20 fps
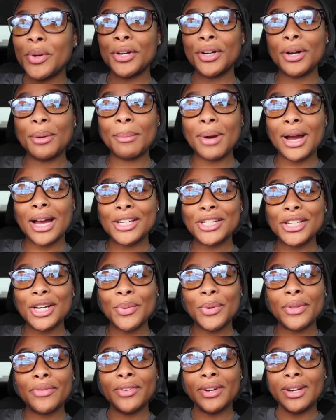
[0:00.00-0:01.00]
ordered a
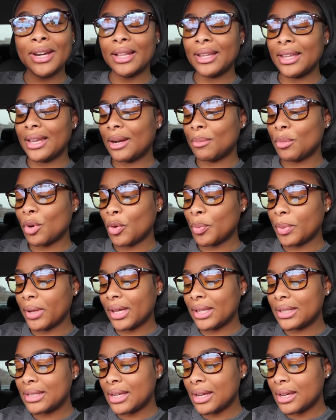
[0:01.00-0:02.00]
matcha with vanilla and i'm
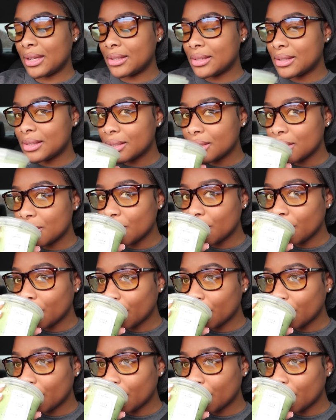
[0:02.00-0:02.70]
hoping it tastes